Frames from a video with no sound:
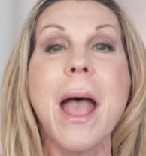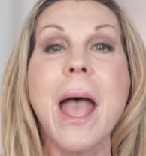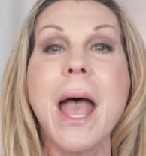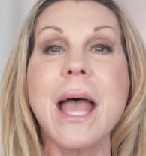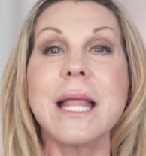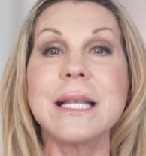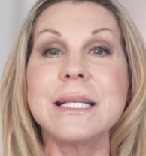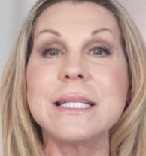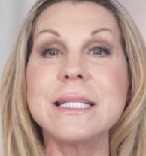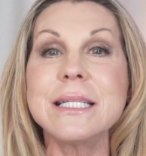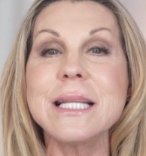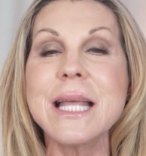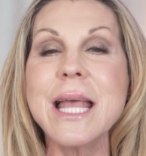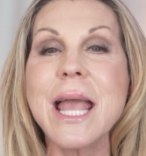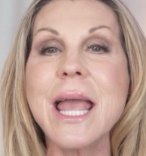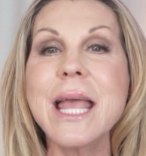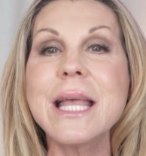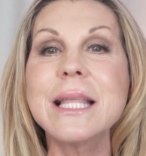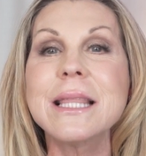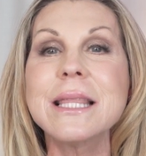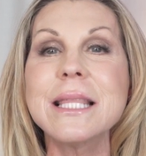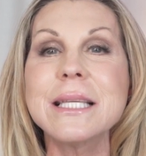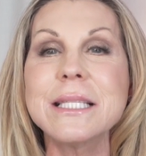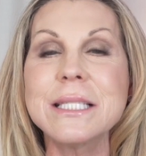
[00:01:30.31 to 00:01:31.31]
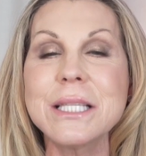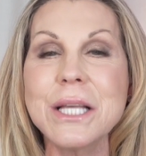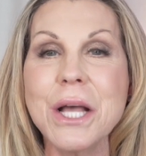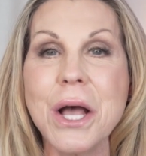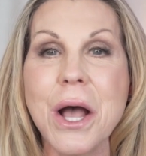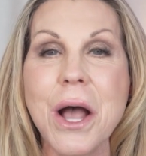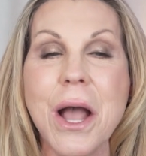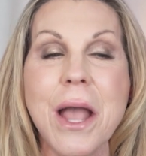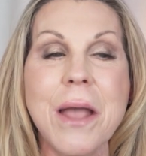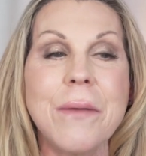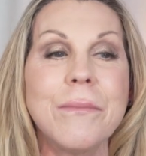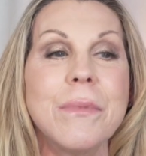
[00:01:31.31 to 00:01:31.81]
And take the
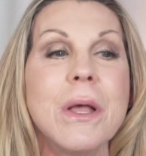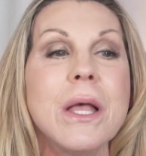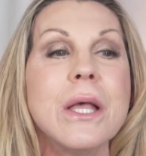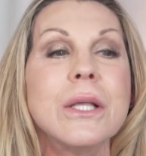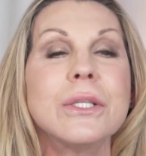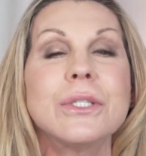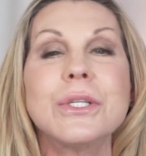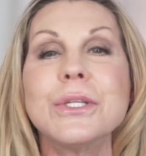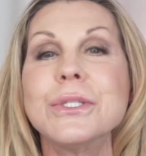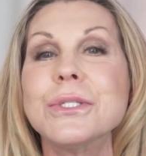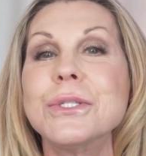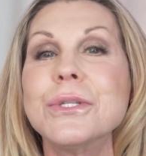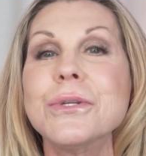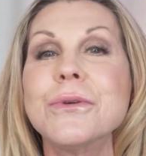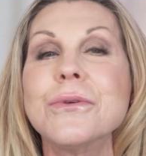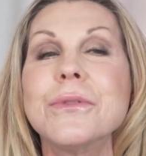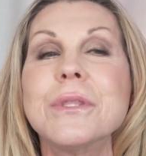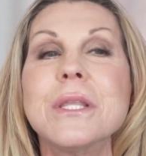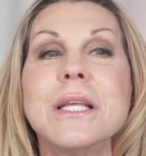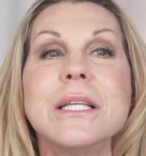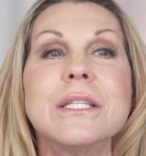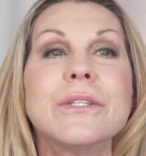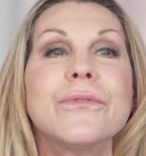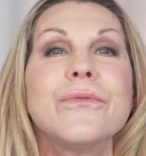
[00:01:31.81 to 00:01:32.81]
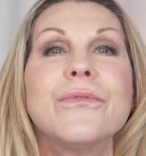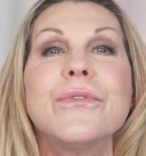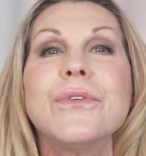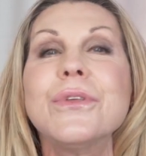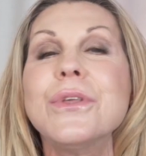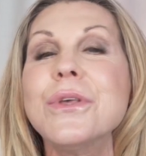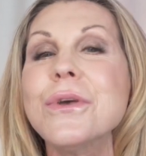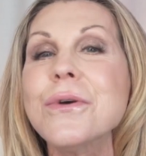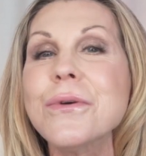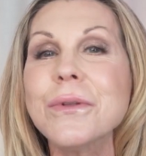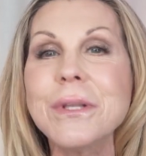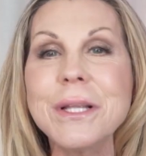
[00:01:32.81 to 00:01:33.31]
time to do these
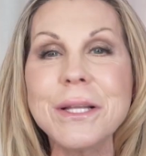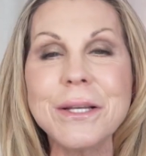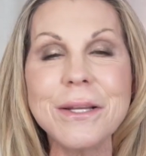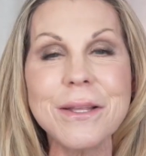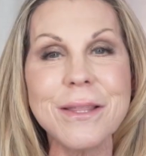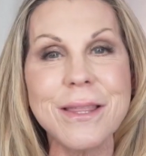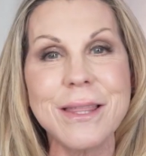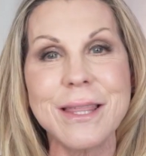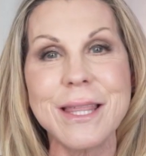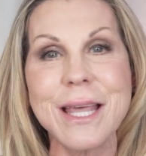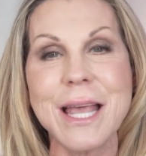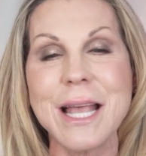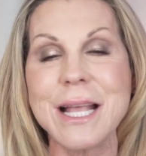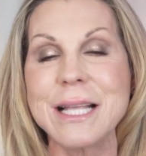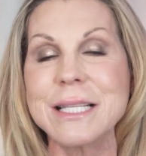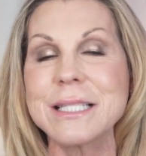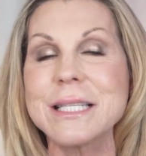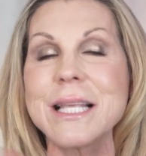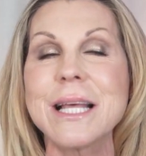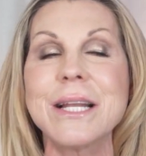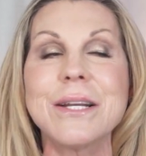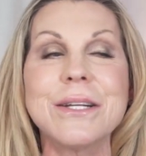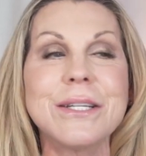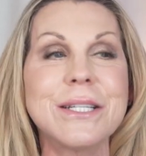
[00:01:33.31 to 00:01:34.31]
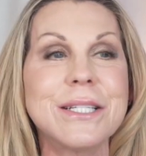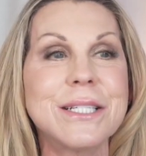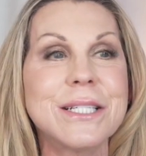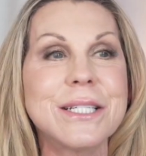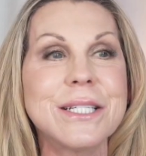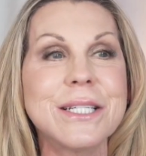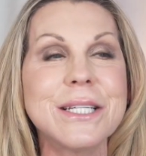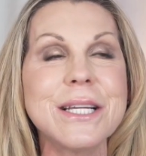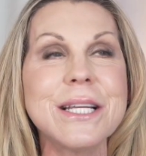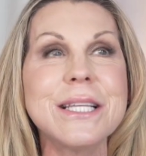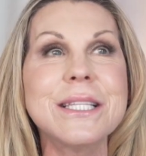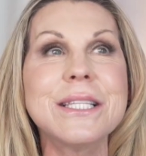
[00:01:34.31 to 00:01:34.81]
few little things that are
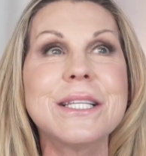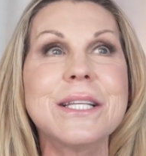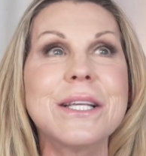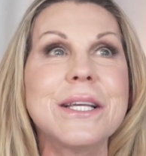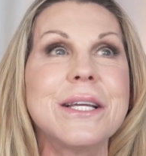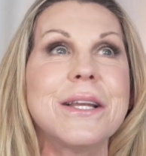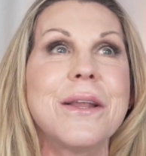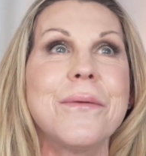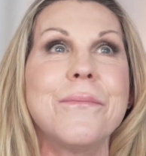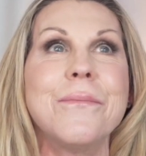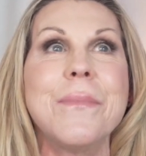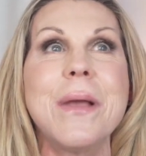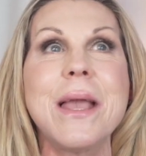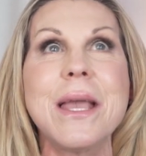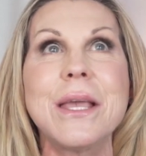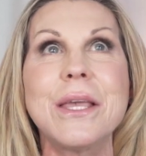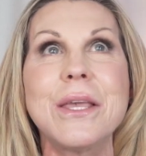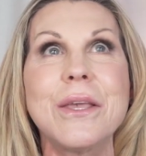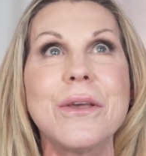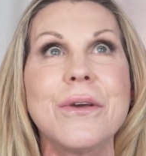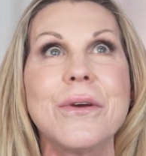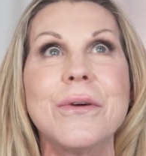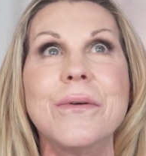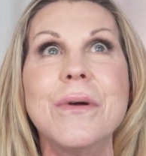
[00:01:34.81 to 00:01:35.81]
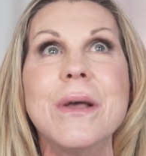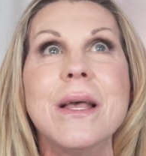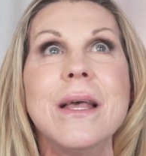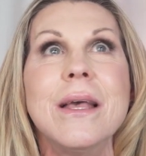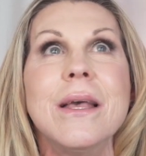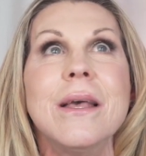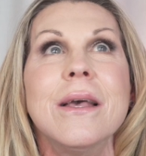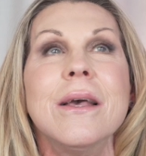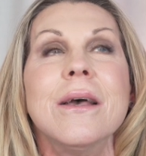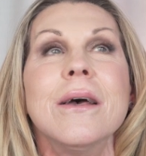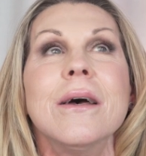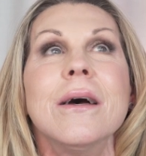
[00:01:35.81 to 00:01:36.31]
just gonna make you
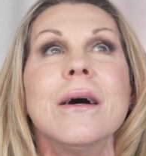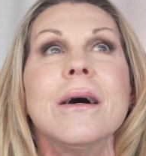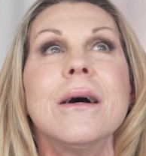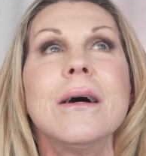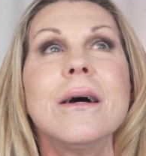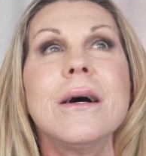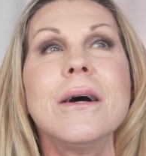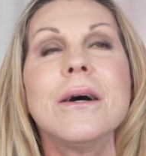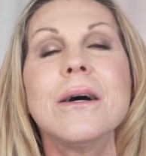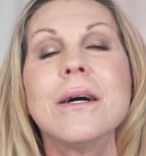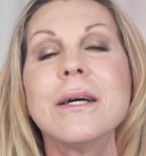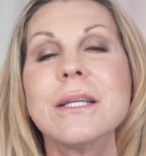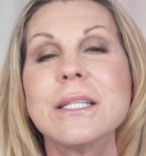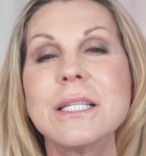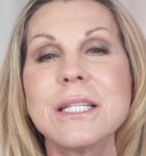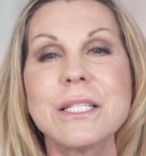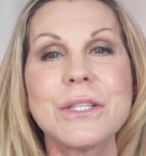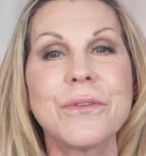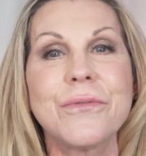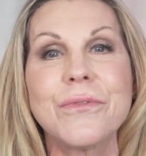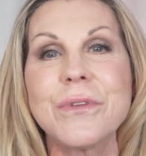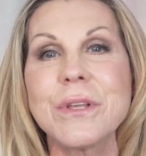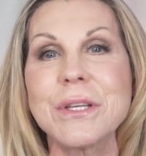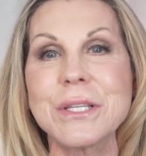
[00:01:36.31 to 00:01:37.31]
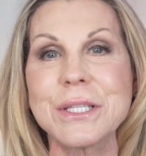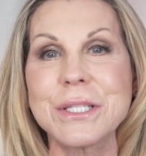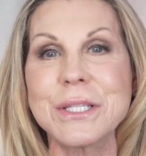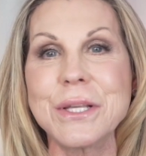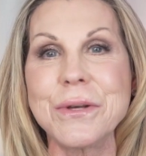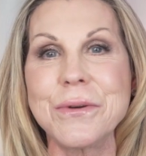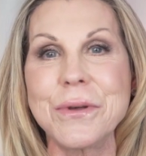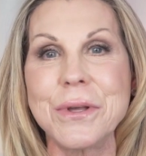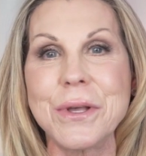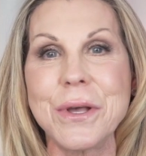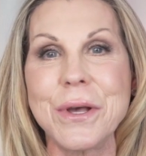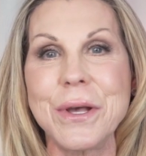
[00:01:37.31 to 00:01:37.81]
just feel
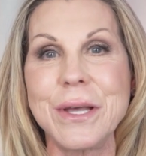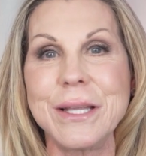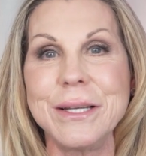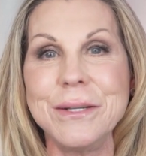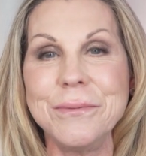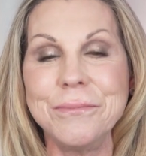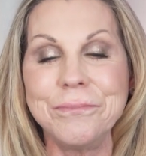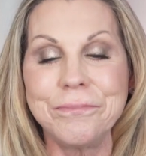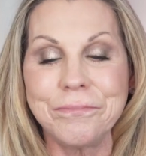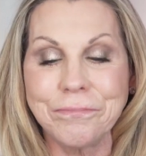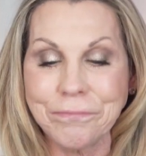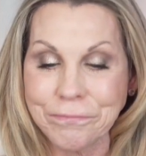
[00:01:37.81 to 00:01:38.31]
so good.